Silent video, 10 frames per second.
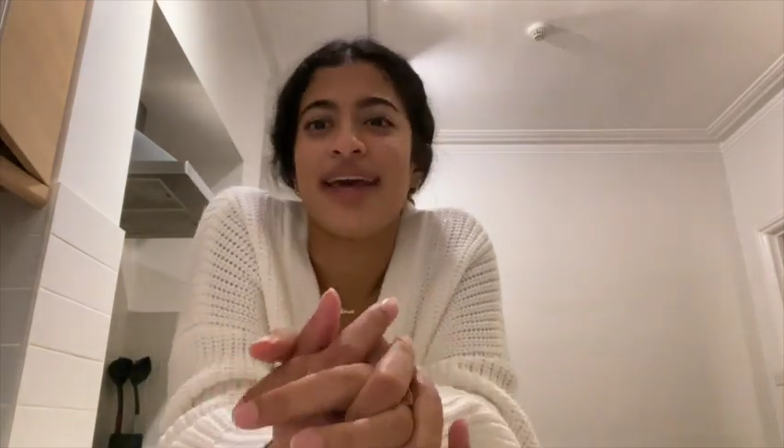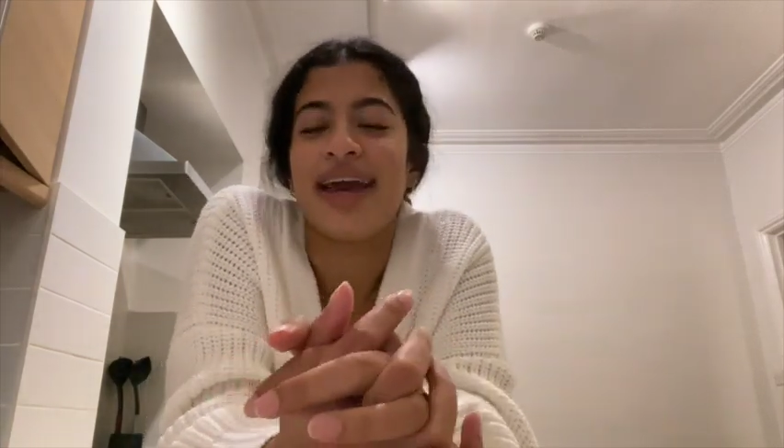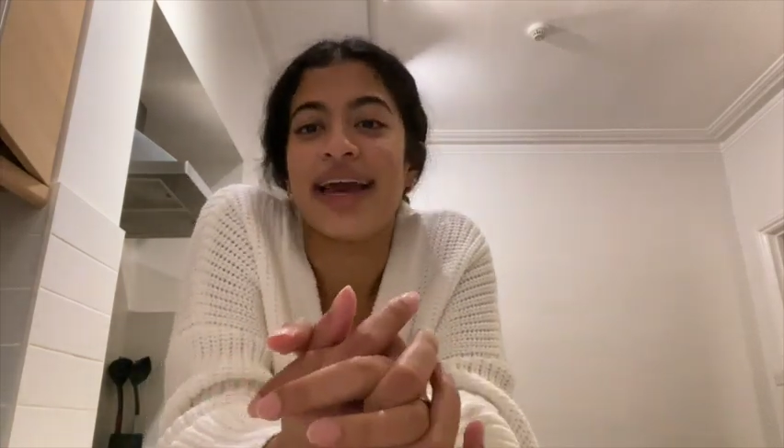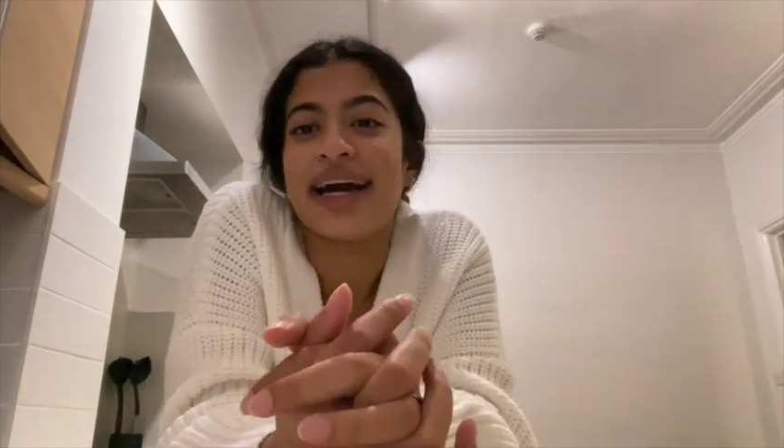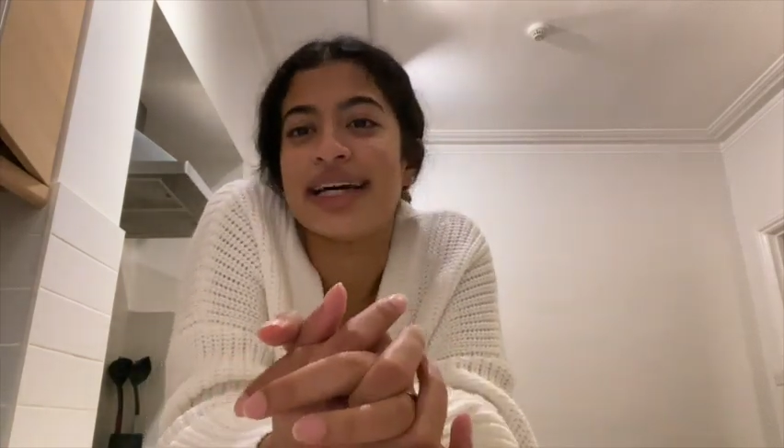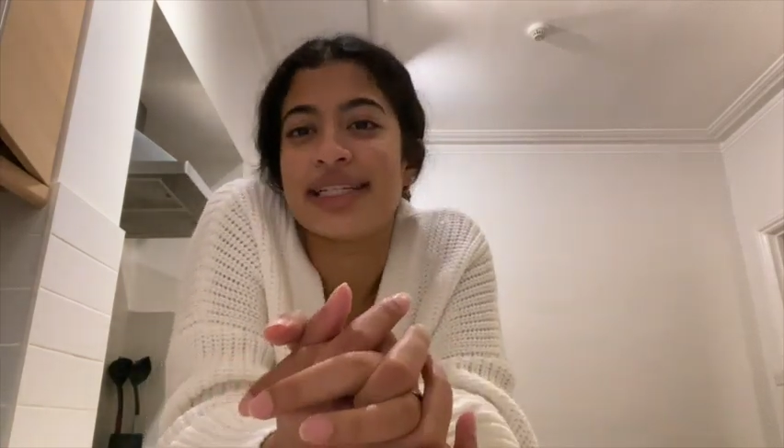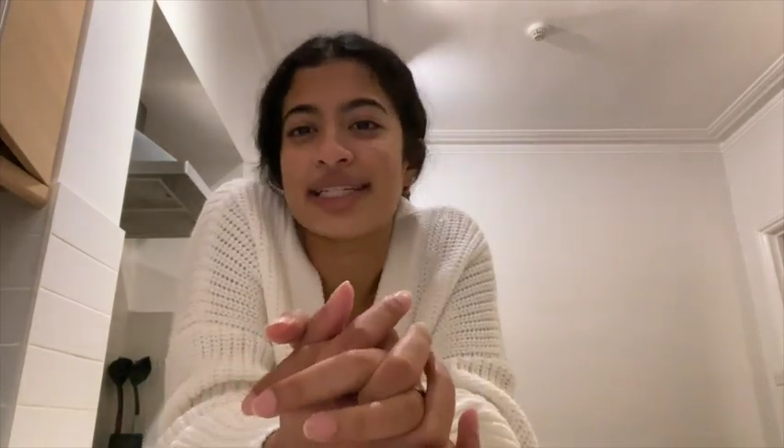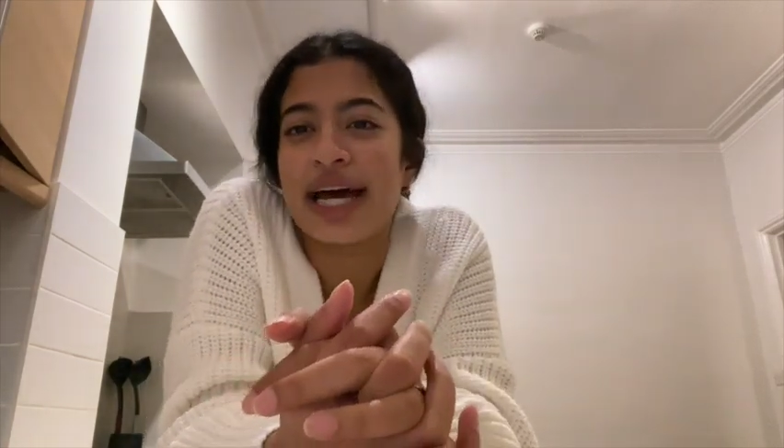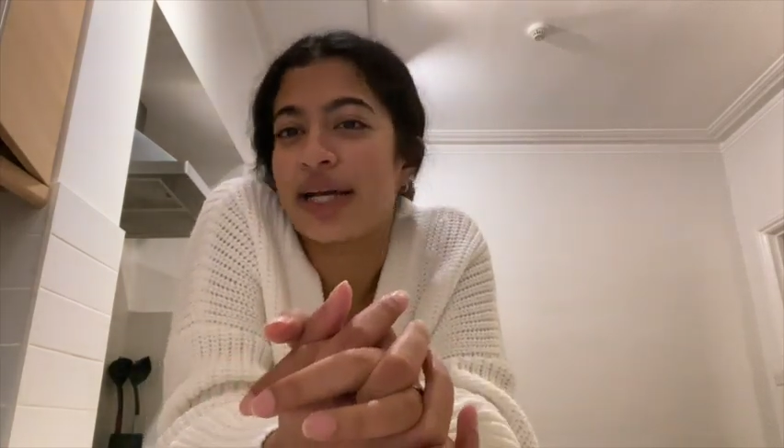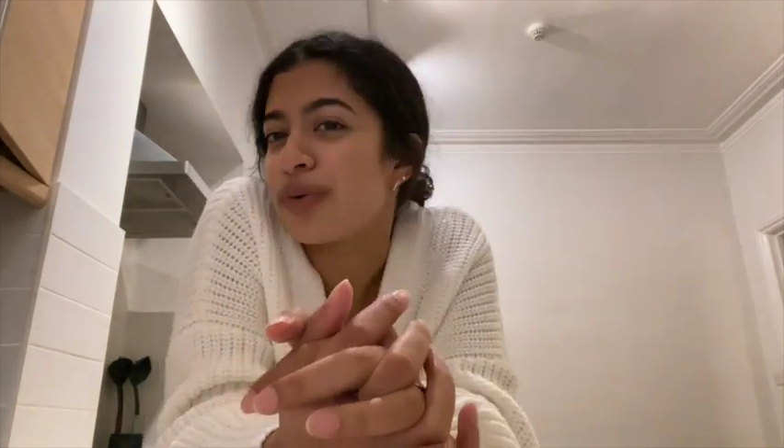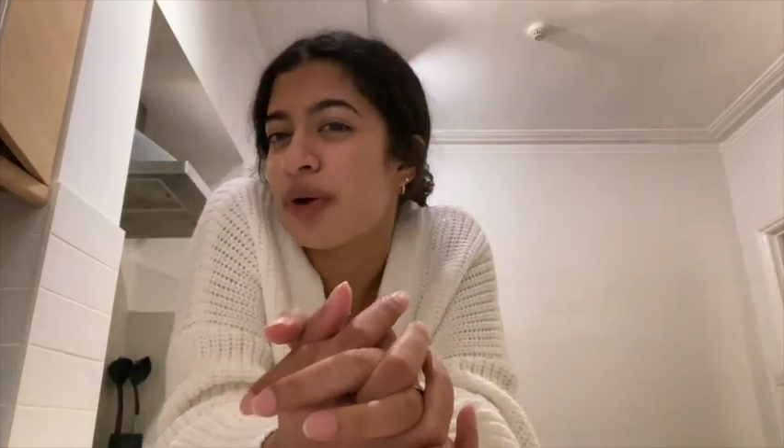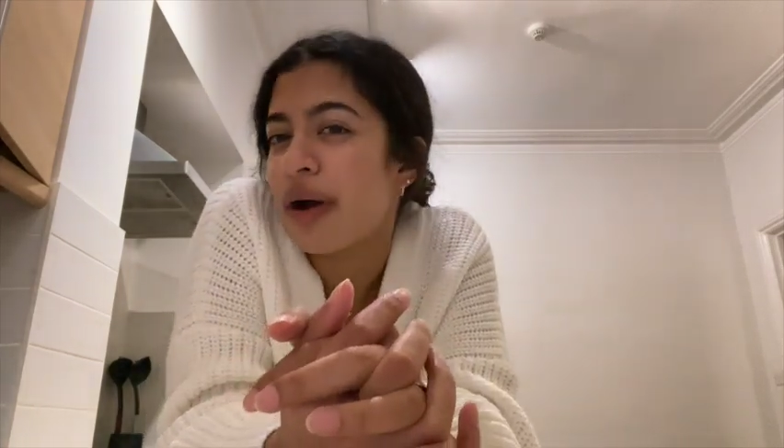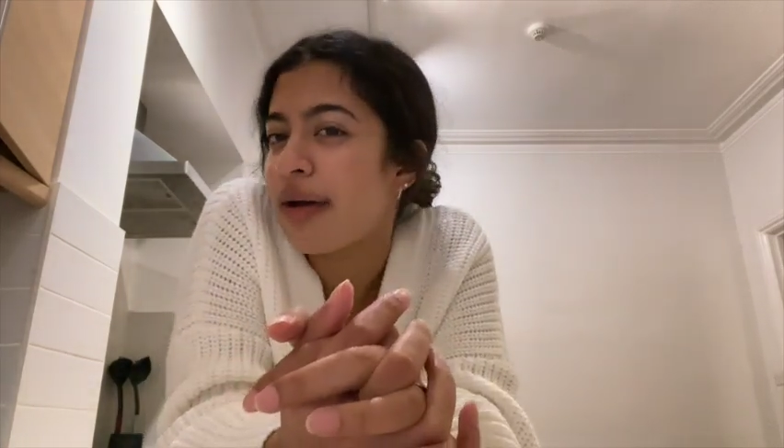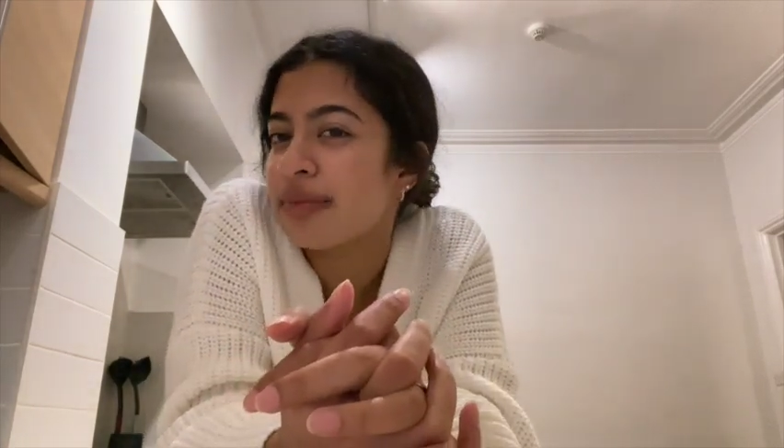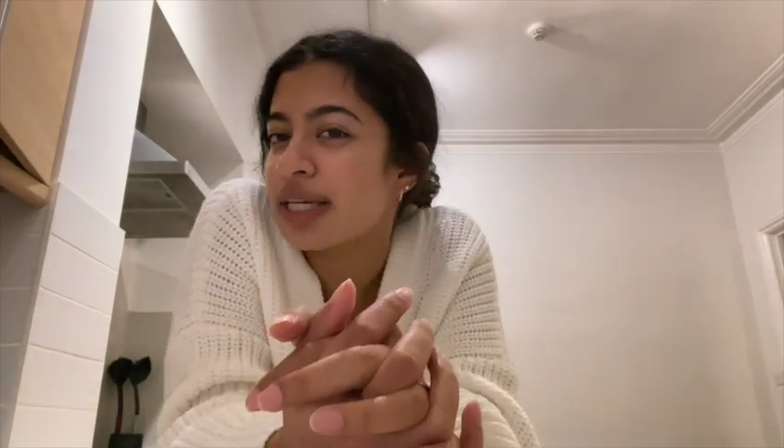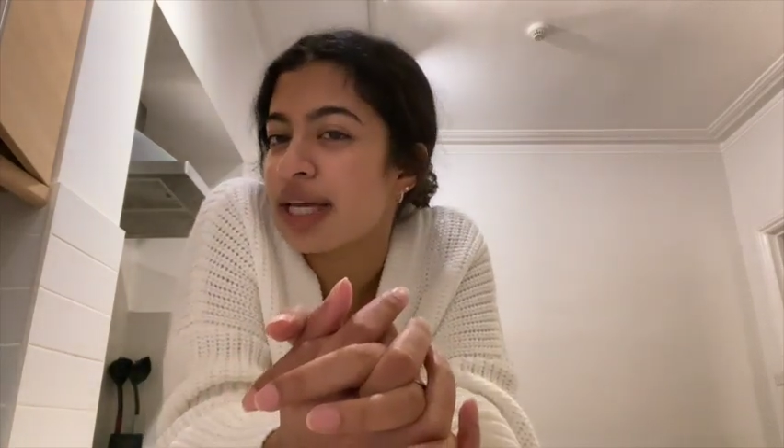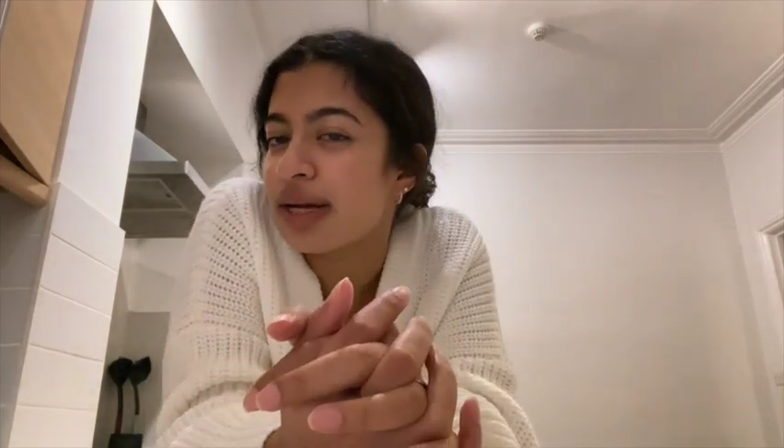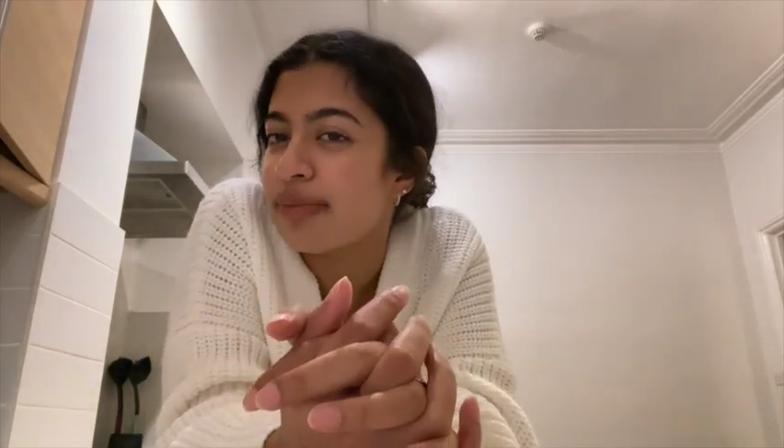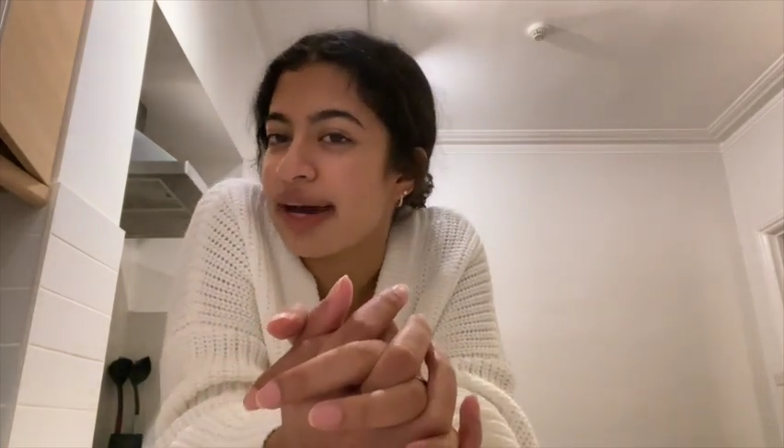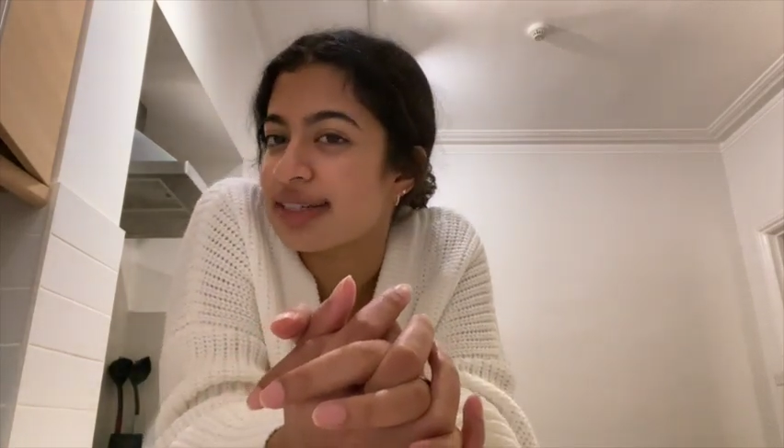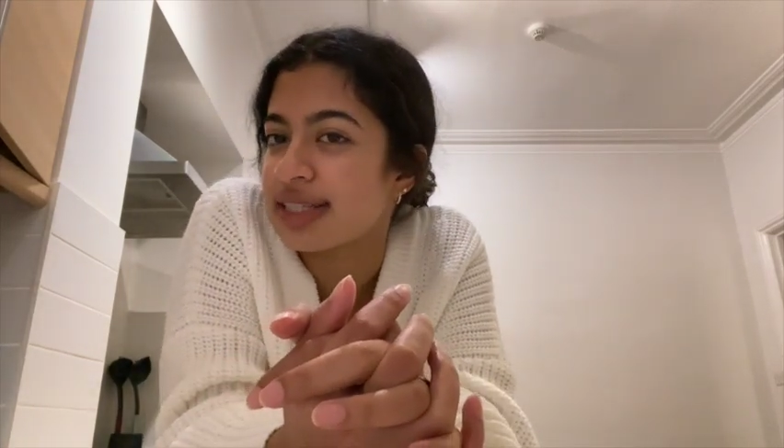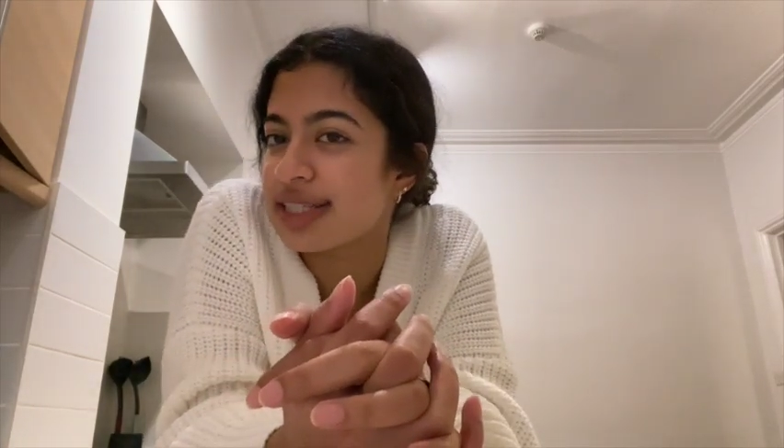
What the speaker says: and I don't know how I'm gonna get it back to